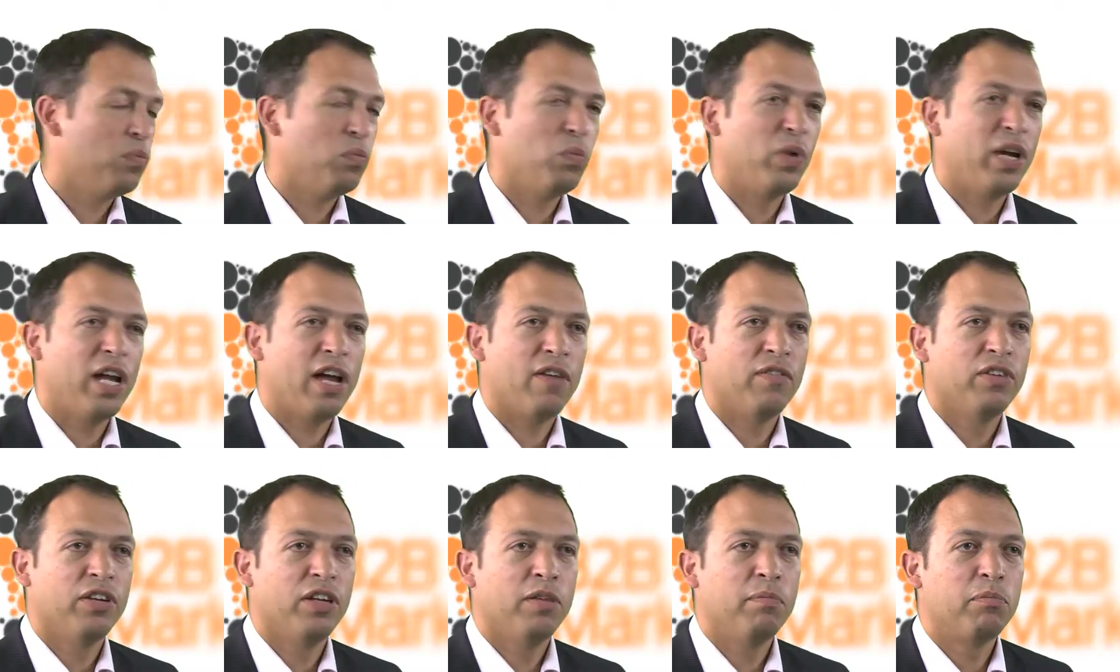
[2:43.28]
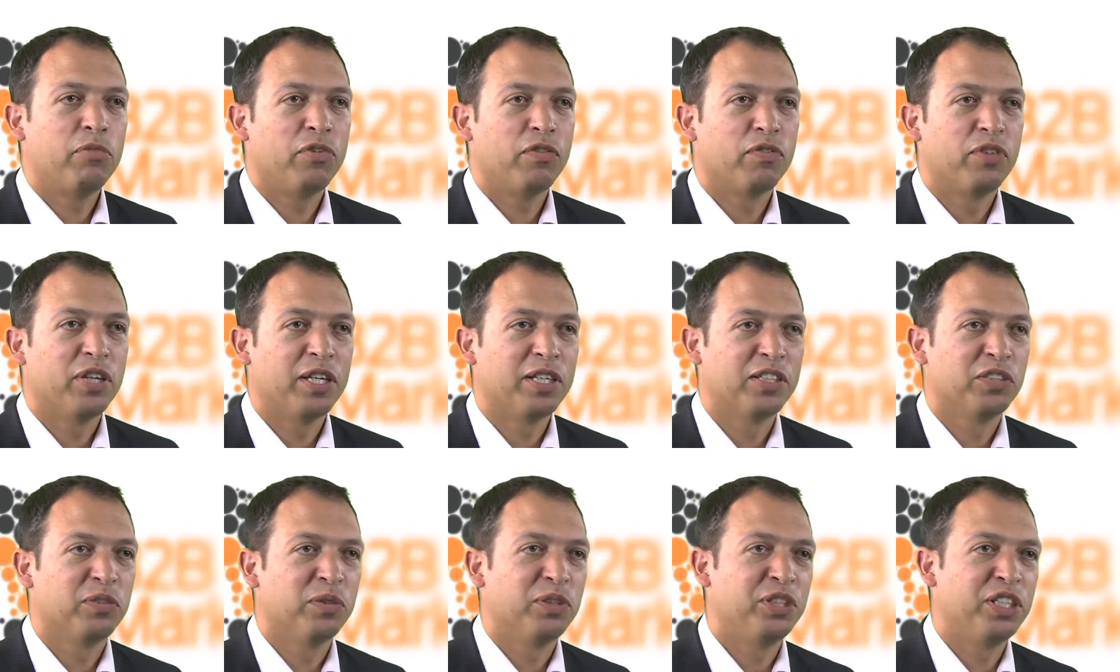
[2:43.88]
We have a number of
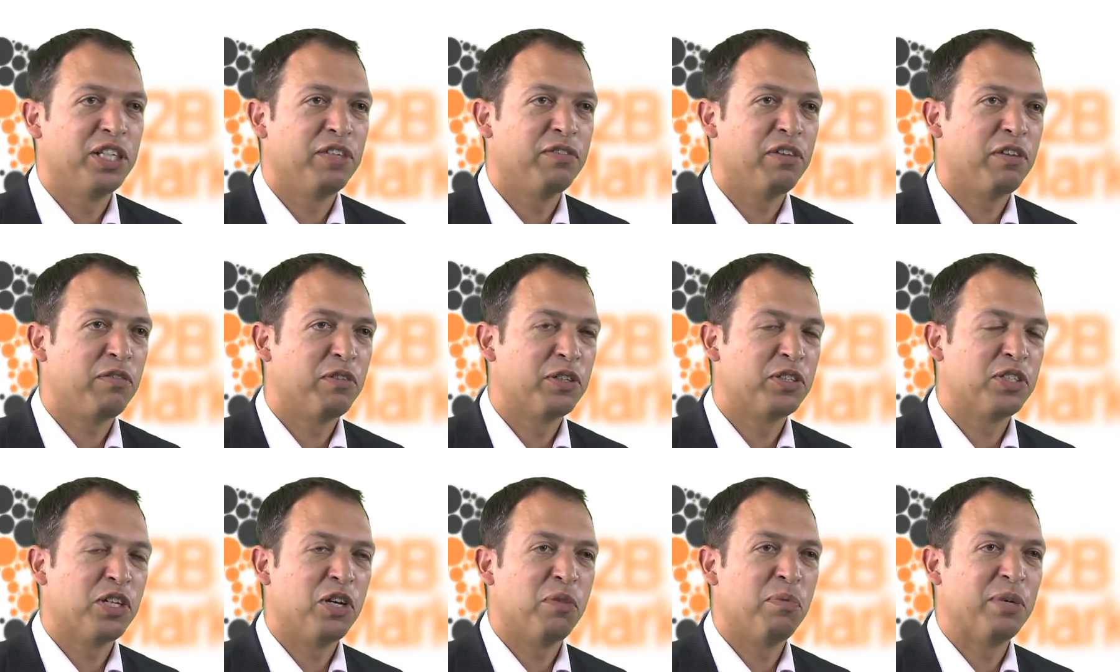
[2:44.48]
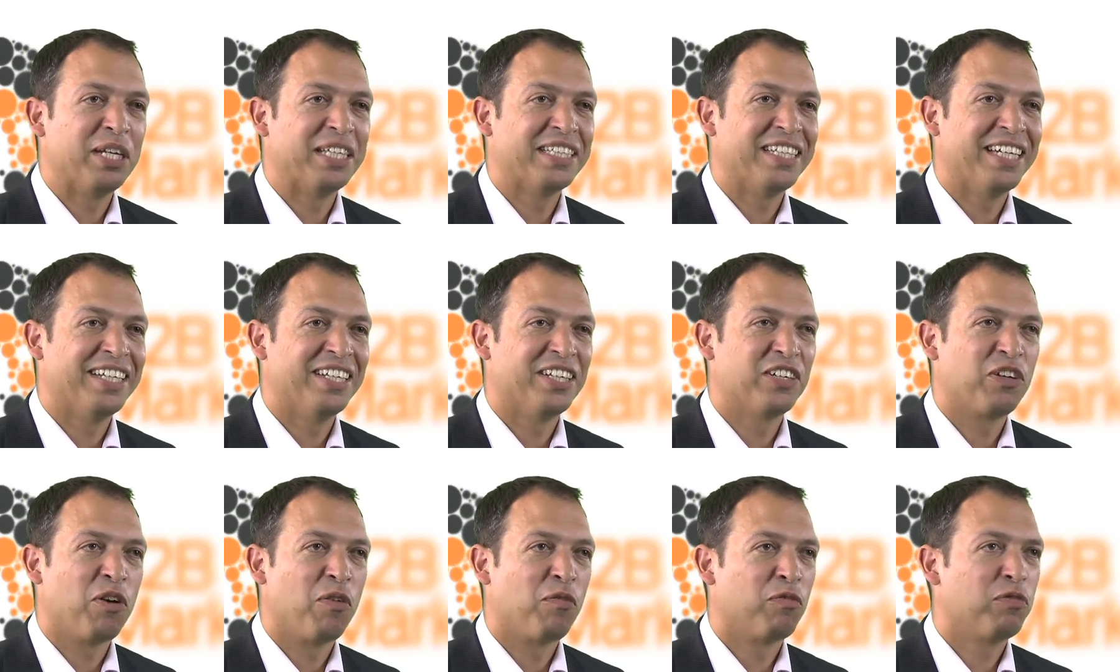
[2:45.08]
things to achieve every time we
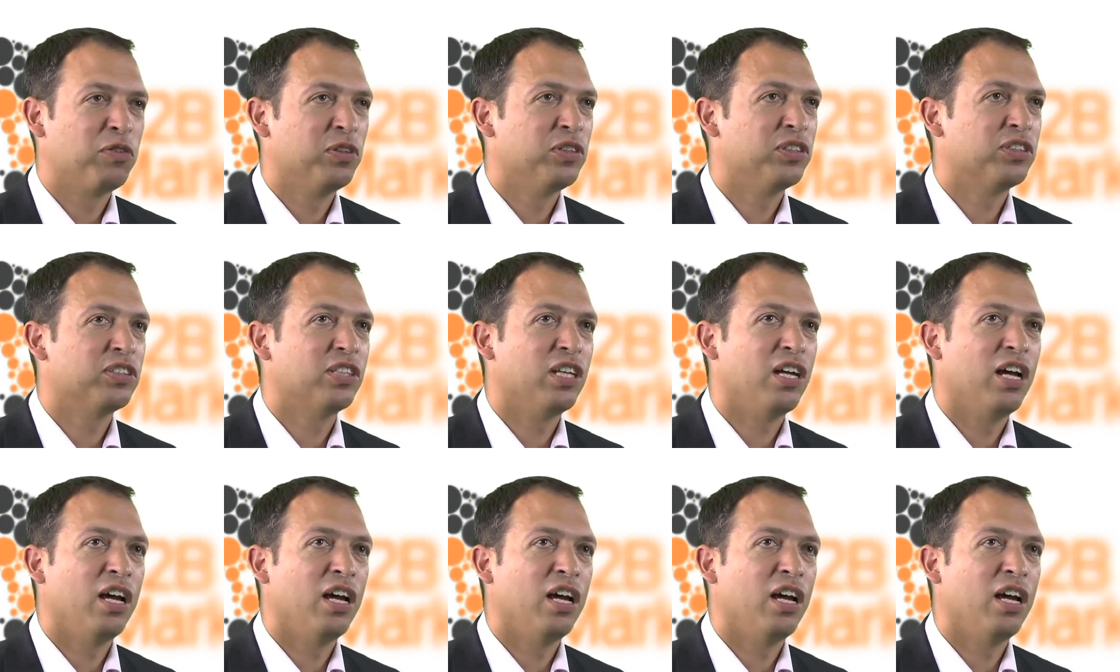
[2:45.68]
attend a conference.